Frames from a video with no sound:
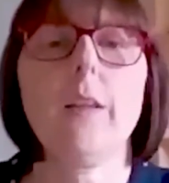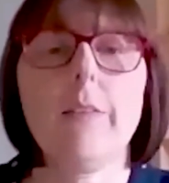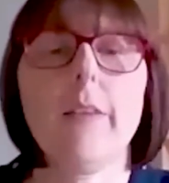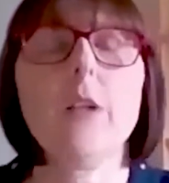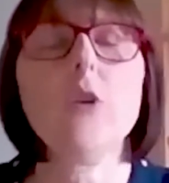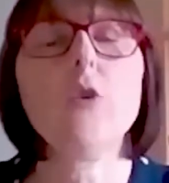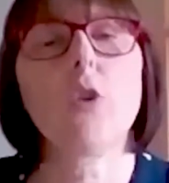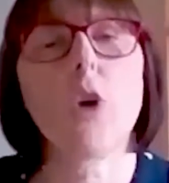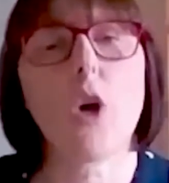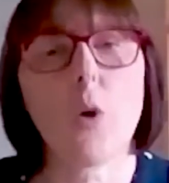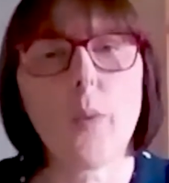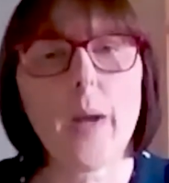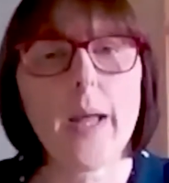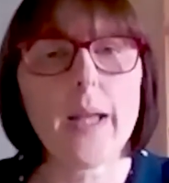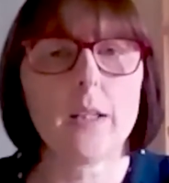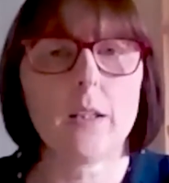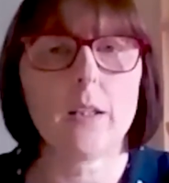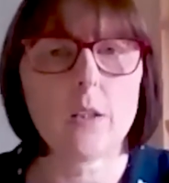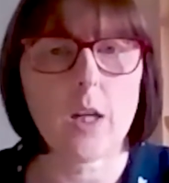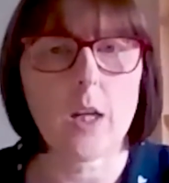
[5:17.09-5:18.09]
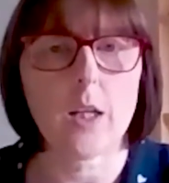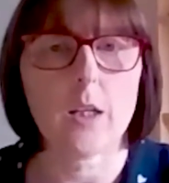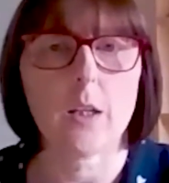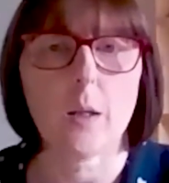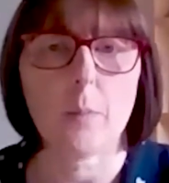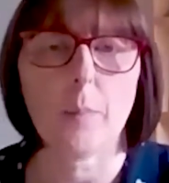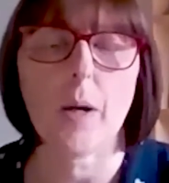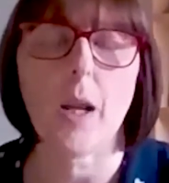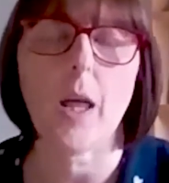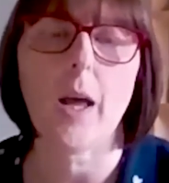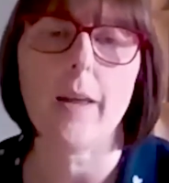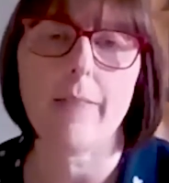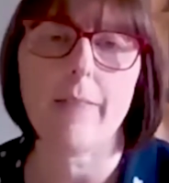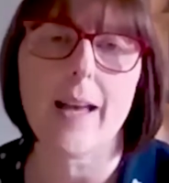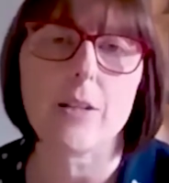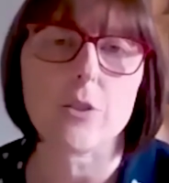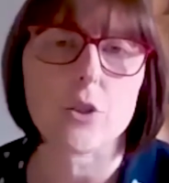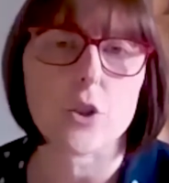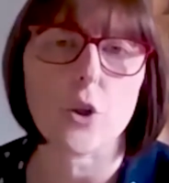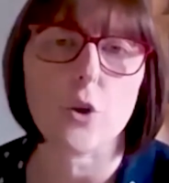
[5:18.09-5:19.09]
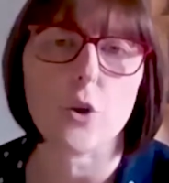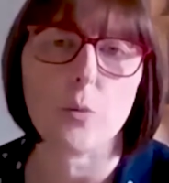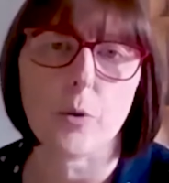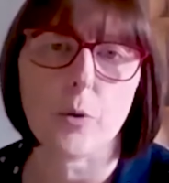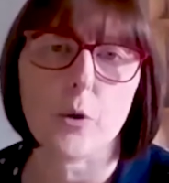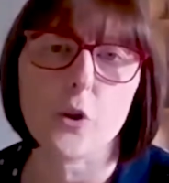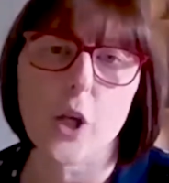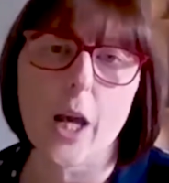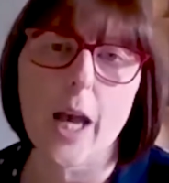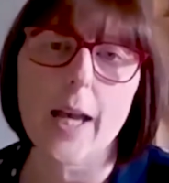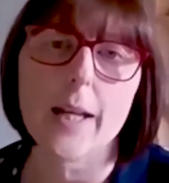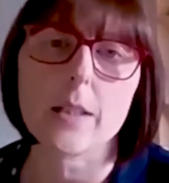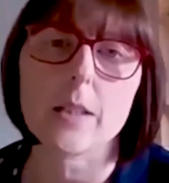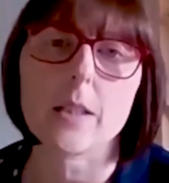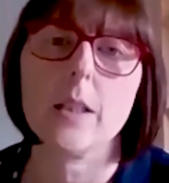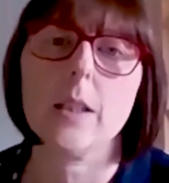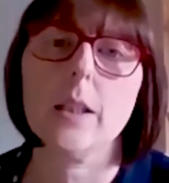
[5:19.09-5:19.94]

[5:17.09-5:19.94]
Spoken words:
and then you'll go away and apply that to your project.